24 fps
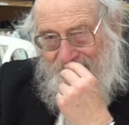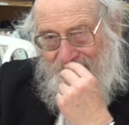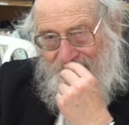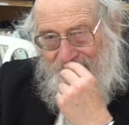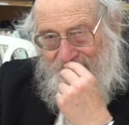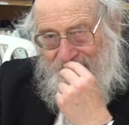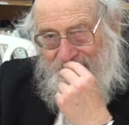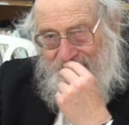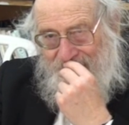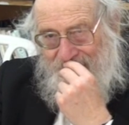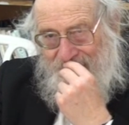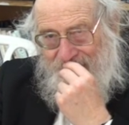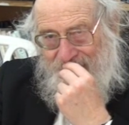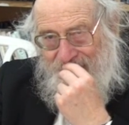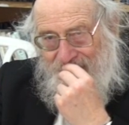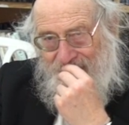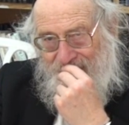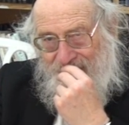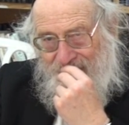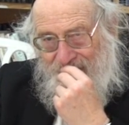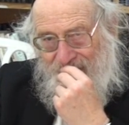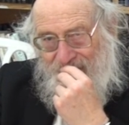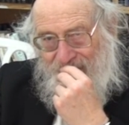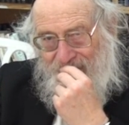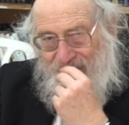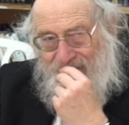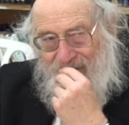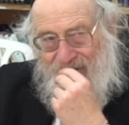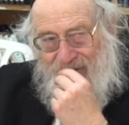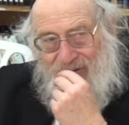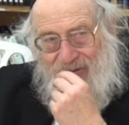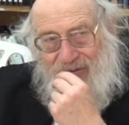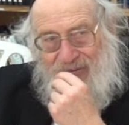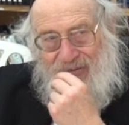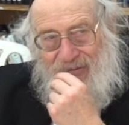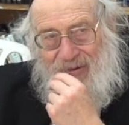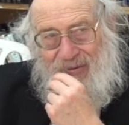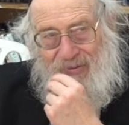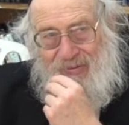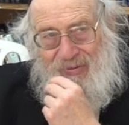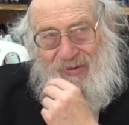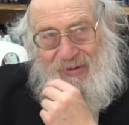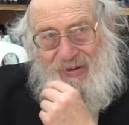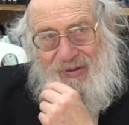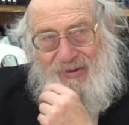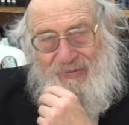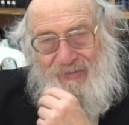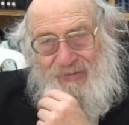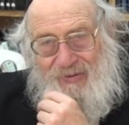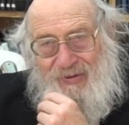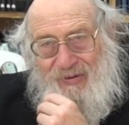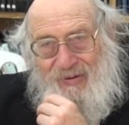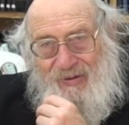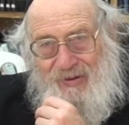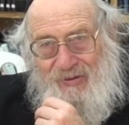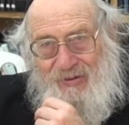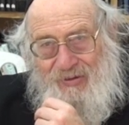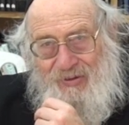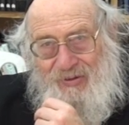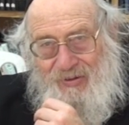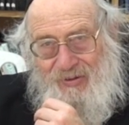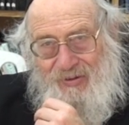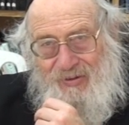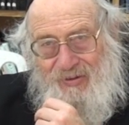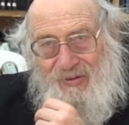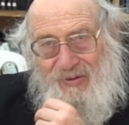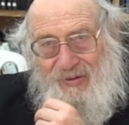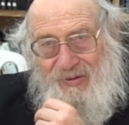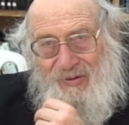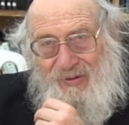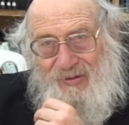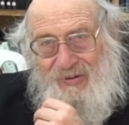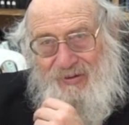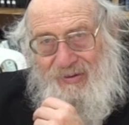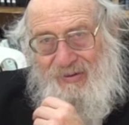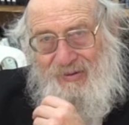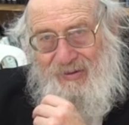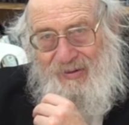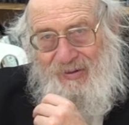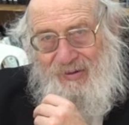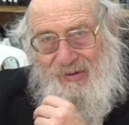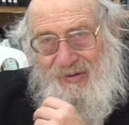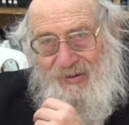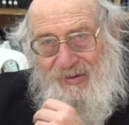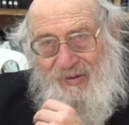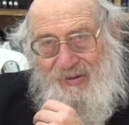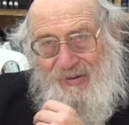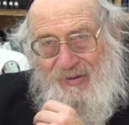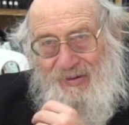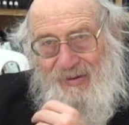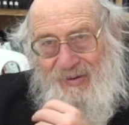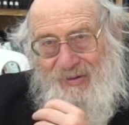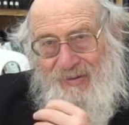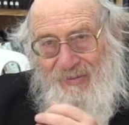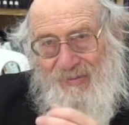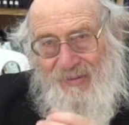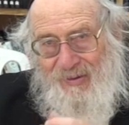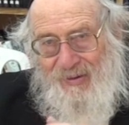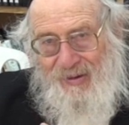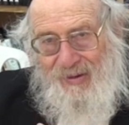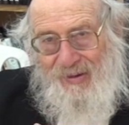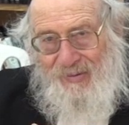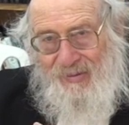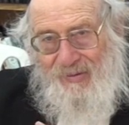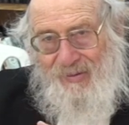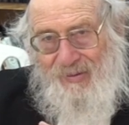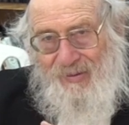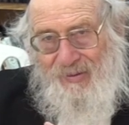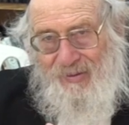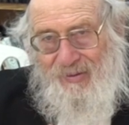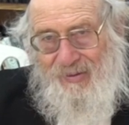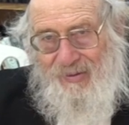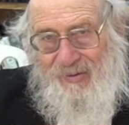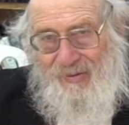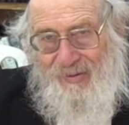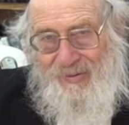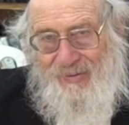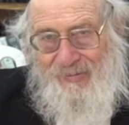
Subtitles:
Because salt themselves is natural salt, you can include.